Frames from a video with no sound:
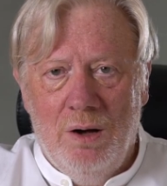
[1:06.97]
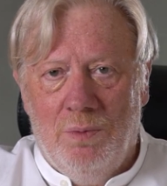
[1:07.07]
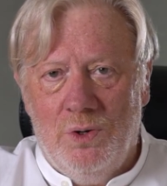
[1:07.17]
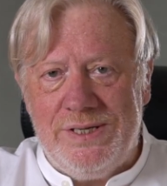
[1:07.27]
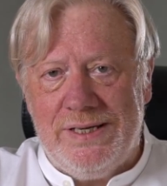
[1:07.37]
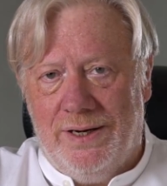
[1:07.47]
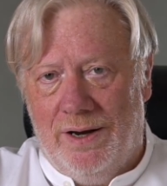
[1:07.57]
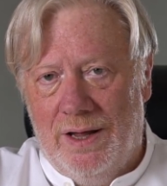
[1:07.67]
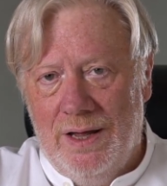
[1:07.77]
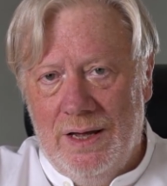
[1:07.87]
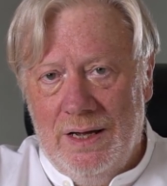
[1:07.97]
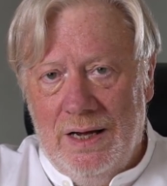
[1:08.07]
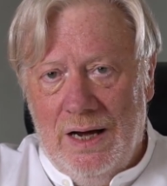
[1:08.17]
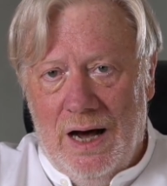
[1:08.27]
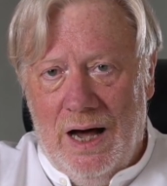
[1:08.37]
Mohsen,
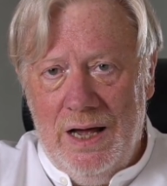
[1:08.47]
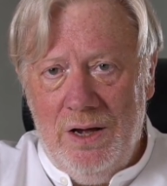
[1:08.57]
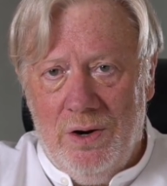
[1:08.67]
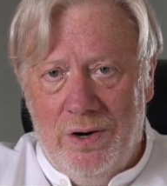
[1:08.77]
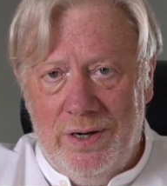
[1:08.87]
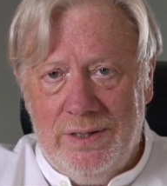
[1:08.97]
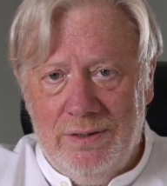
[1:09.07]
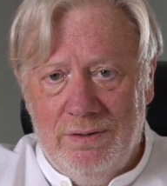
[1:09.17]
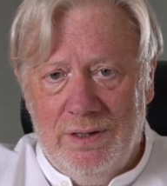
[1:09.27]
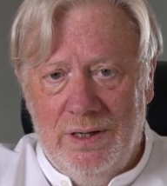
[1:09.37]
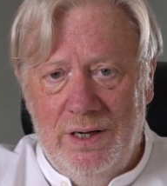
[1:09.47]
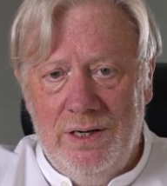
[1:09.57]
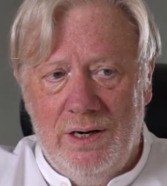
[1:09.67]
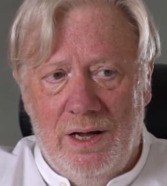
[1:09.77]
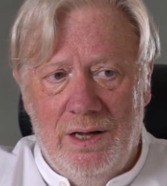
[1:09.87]
I heard
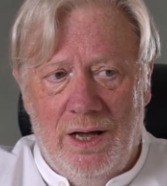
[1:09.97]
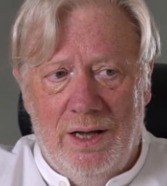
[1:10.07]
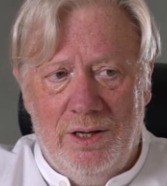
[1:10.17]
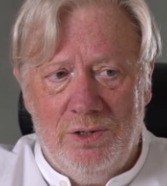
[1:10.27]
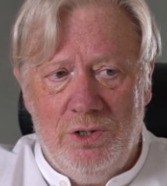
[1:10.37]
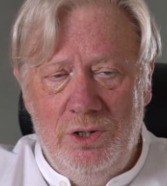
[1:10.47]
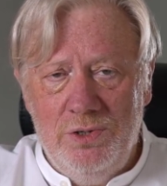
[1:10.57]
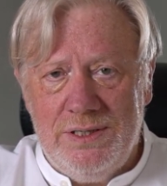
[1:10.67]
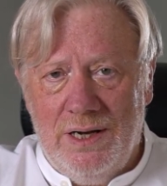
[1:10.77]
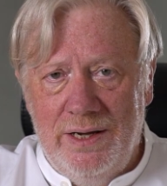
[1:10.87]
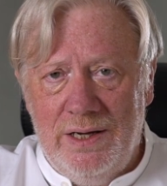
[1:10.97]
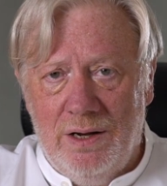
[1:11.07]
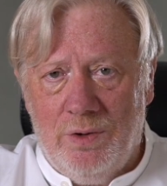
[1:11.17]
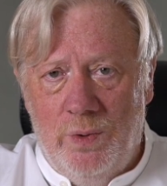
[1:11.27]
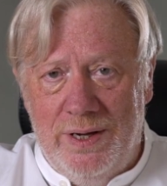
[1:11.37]
you use a
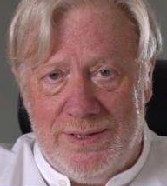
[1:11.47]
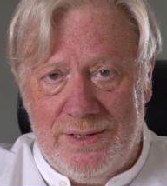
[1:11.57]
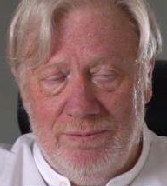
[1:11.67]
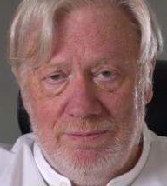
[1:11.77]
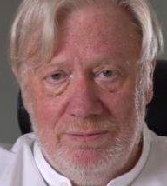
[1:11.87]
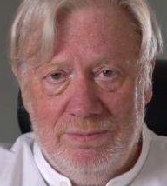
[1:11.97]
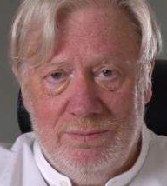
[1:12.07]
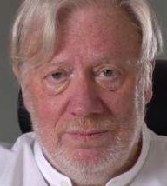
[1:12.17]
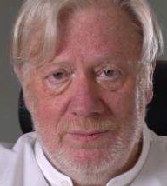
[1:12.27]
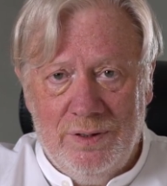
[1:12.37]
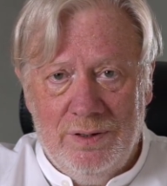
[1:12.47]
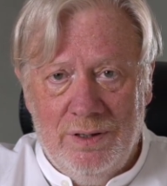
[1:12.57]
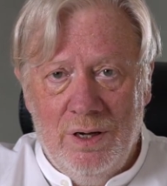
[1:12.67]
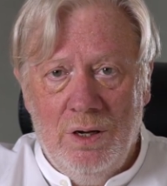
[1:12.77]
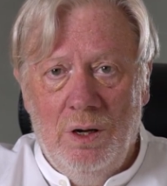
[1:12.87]
little quiz.
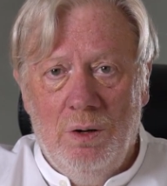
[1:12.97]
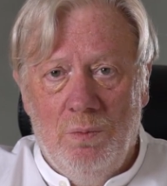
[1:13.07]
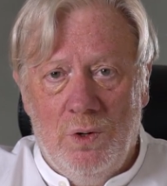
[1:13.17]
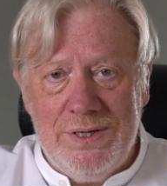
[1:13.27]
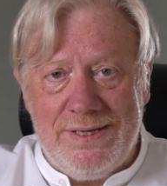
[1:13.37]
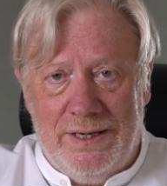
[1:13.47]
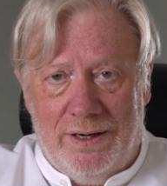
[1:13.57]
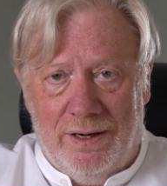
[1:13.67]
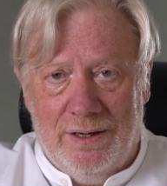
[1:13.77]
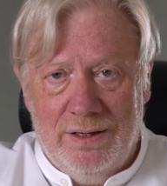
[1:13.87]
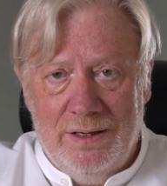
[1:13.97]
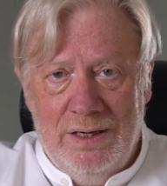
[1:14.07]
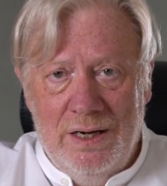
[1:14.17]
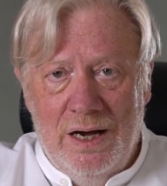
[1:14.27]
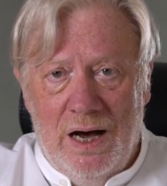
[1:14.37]
Mohsen,
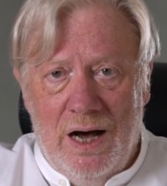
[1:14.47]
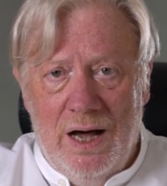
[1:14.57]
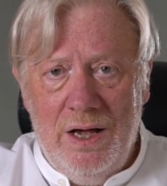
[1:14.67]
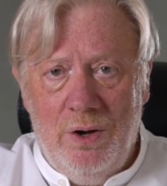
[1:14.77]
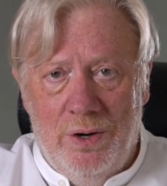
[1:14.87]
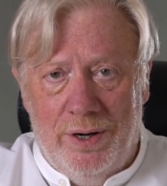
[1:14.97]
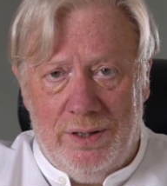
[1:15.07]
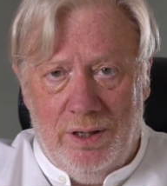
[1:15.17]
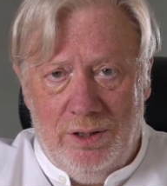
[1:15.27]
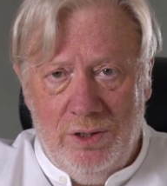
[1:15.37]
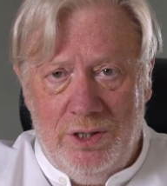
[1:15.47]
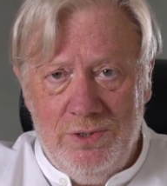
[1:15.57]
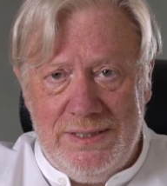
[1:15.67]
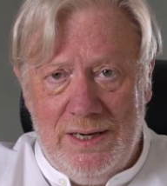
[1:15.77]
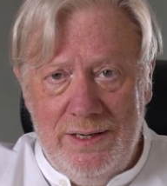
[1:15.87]
I heard you
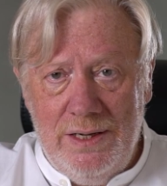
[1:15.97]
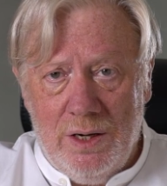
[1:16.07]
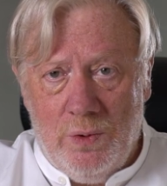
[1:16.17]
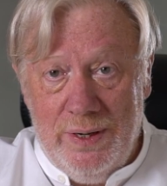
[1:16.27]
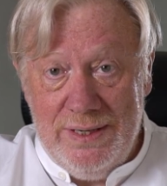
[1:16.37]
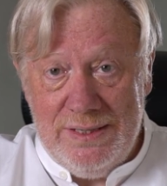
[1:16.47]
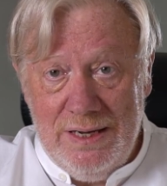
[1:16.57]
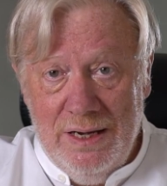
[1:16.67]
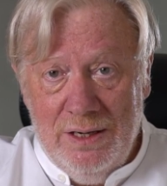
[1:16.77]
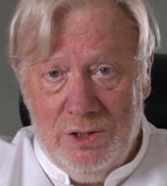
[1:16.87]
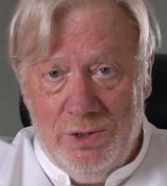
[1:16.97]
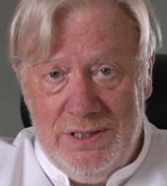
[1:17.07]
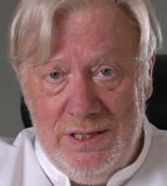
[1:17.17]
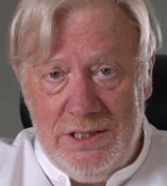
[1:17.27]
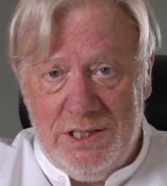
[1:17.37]
use a little quiz to
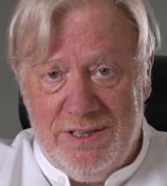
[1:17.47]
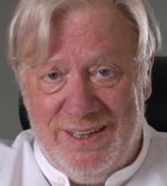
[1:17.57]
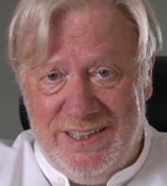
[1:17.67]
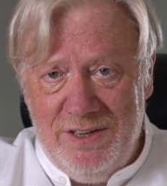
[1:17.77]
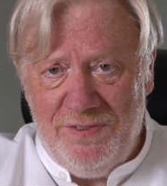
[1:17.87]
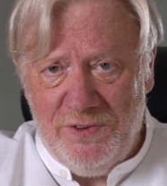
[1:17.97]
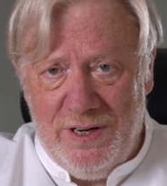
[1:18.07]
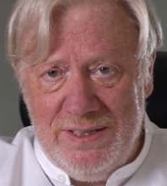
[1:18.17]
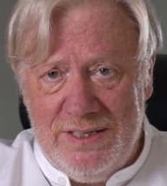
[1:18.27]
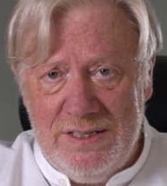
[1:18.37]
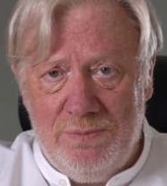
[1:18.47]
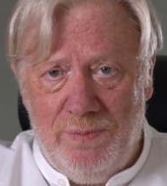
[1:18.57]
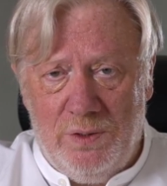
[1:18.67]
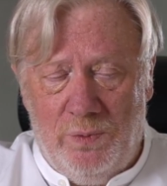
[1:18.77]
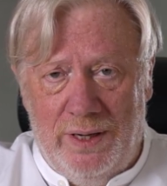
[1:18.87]
teach the differences
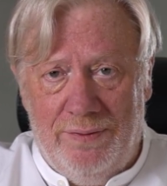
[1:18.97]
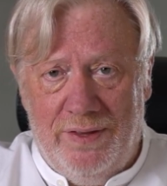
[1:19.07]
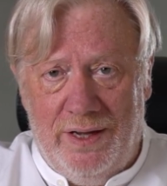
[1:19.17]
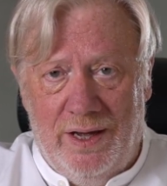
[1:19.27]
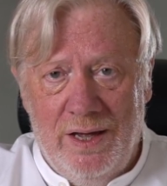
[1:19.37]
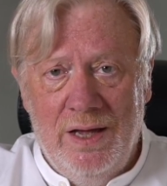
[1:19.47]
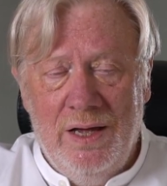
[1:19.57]
between the